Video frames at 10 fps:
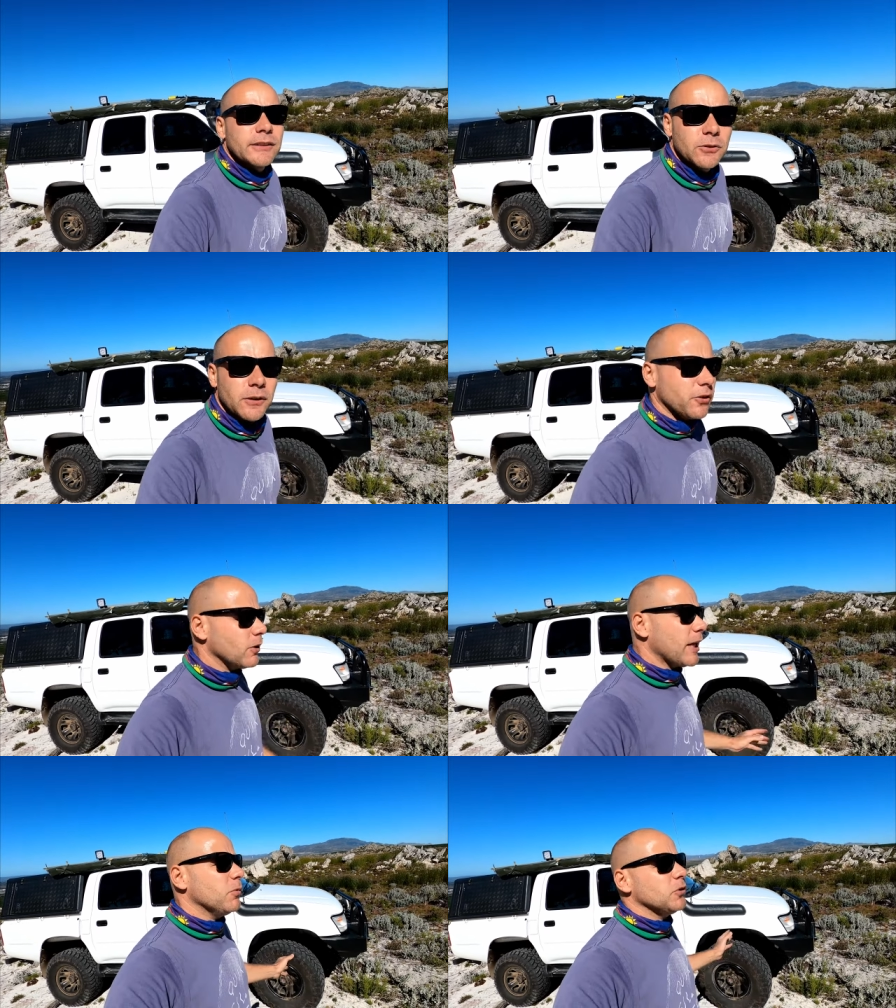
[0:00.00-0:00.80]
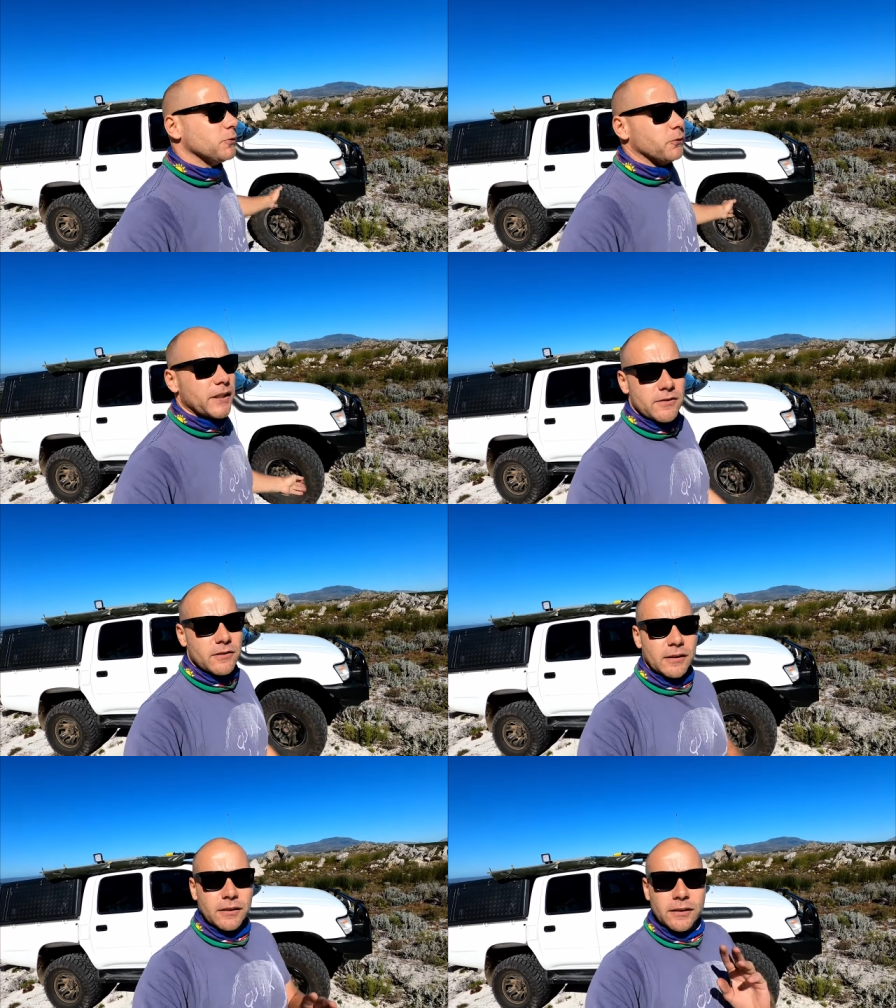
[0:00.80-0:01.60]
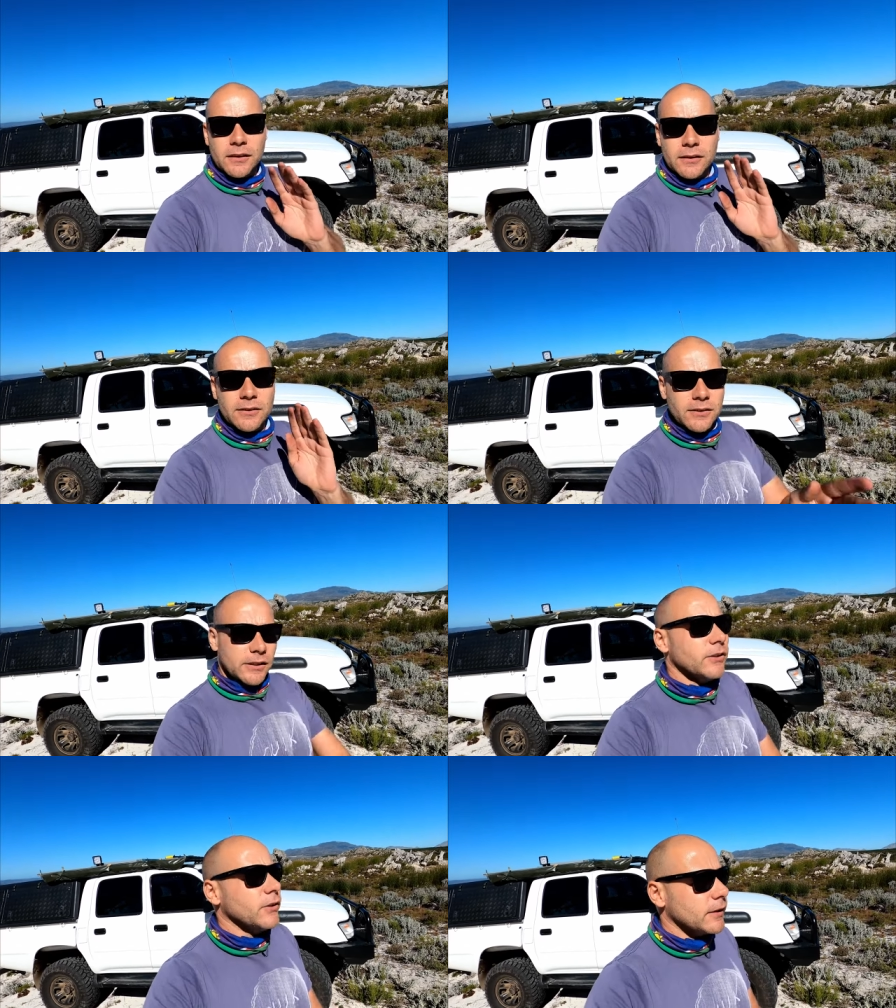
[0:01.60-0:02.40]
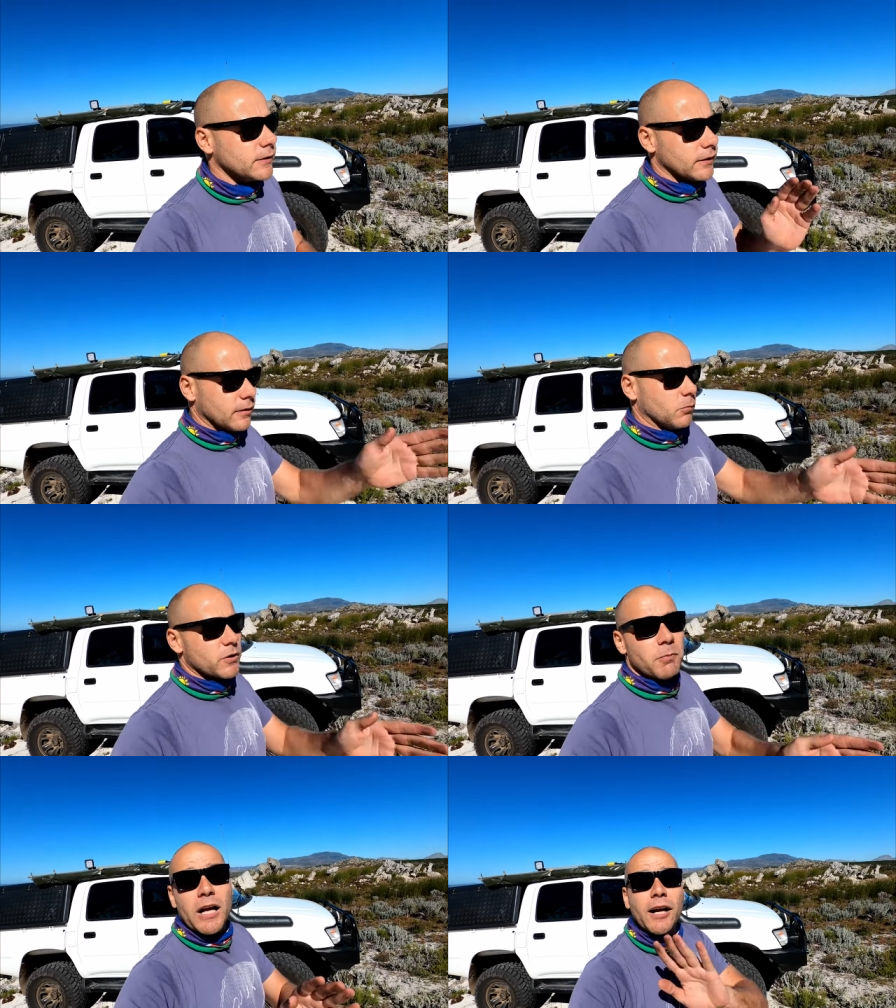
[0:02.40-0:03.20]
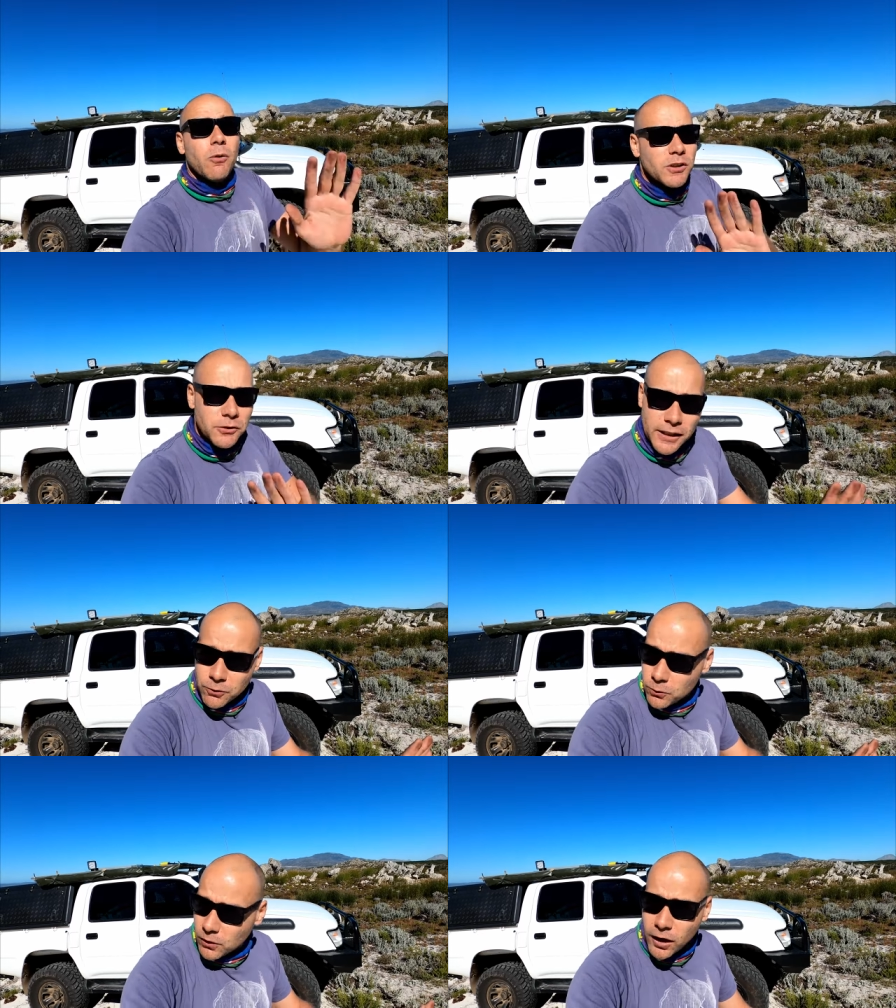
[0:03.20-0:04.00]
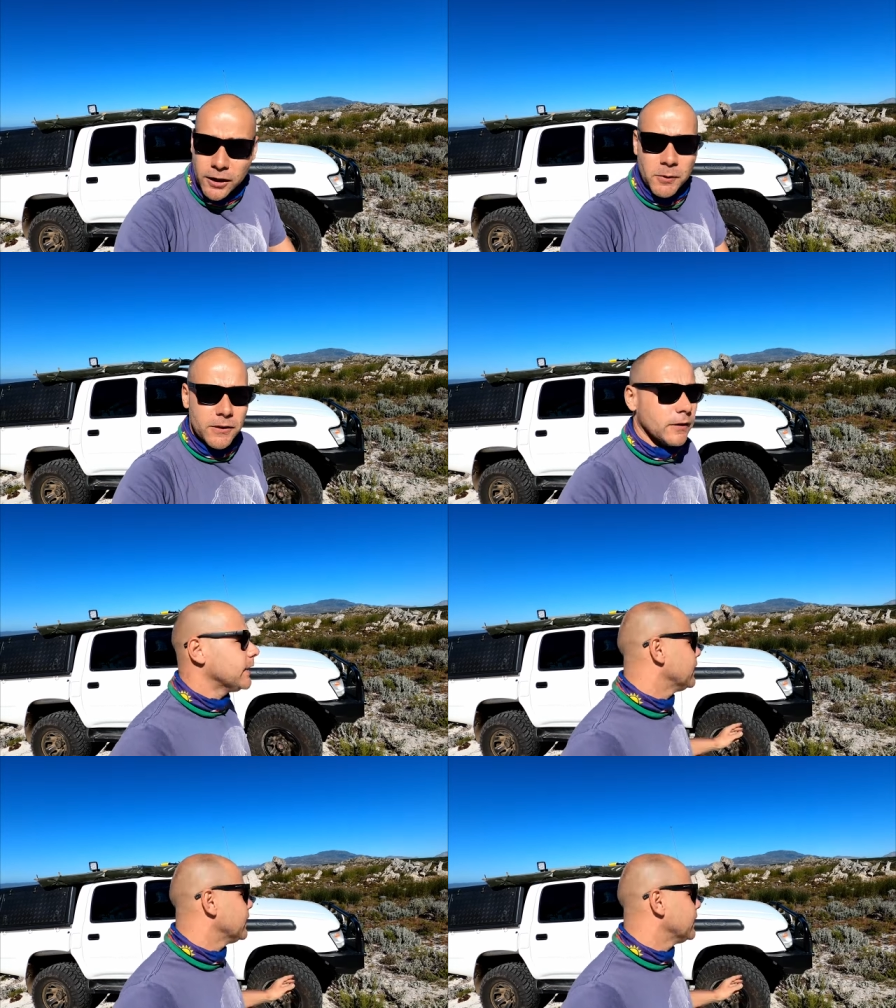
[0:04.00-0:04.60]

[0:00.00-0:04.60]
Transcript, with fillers: You are, you're able to fix Steel in the bush. But I don't want to get into an argument.